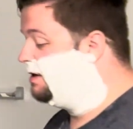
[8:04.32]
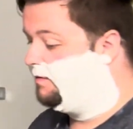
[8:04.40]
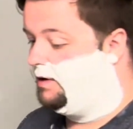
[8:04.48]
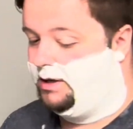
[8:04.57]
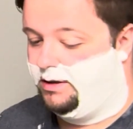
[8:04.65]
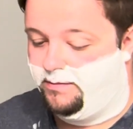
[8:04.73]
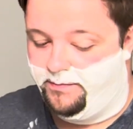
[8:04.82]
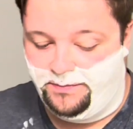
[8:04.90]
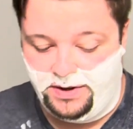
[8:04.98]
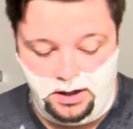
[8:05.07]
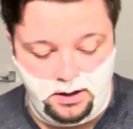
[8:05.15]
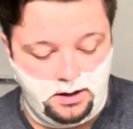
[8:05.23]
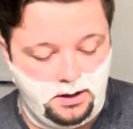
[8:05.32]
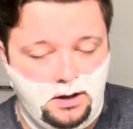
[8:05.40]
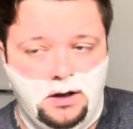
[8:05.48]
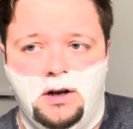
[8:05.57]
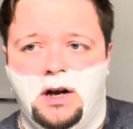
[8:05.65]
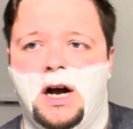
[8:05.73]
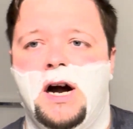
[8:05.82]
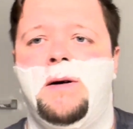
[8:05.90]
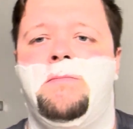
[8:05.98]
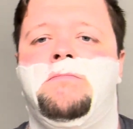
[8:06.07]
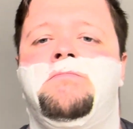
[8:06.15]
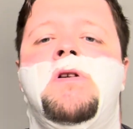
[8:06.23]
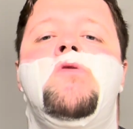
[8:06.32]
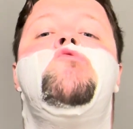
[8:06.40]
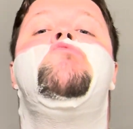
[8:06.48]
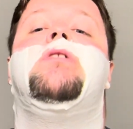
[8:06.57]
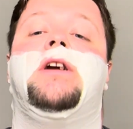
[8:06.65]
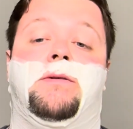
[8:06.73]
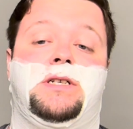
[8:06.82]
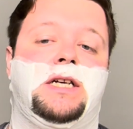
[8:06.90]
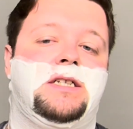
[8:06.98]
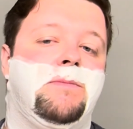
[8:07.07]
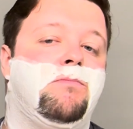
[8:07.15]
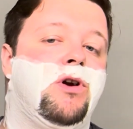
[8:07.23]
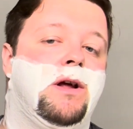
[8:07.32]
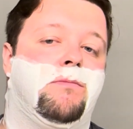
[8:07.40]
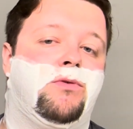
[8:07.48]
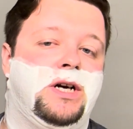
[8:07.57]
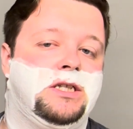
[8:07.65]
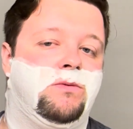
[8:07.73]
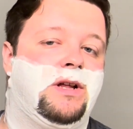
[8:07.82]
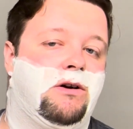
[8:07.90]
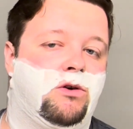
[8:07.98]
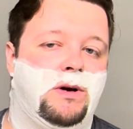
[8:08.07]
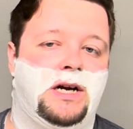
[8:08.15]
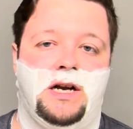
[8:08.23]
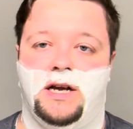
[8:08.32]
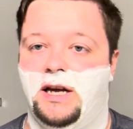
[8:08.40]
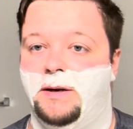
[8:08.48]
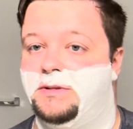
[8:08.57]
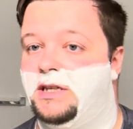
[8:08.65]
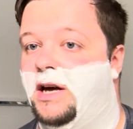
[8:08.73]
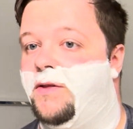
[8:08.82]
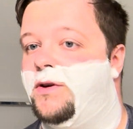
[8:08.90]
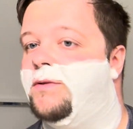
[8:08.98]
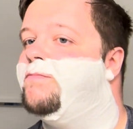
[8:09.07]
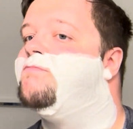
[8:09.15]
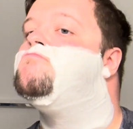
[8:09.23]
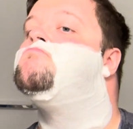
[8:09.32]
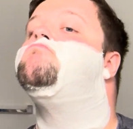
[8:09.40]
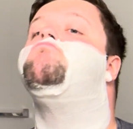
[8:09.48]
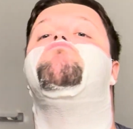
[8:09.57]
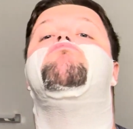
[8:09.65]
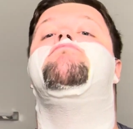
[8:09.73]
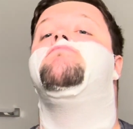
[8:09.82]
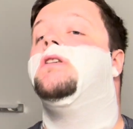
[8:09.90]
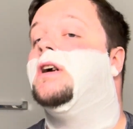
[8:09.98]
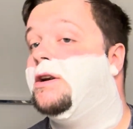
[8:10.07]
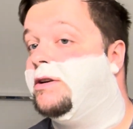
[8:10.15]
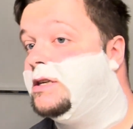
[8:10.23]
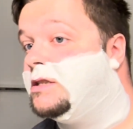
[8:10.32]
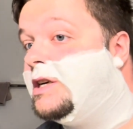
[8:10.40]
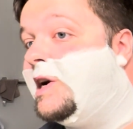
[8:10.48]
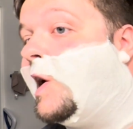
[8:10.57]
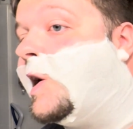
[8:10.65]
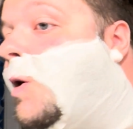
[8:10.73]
over here. Yeah, I was actually pretty impressed with how quickly it came together. You can see like,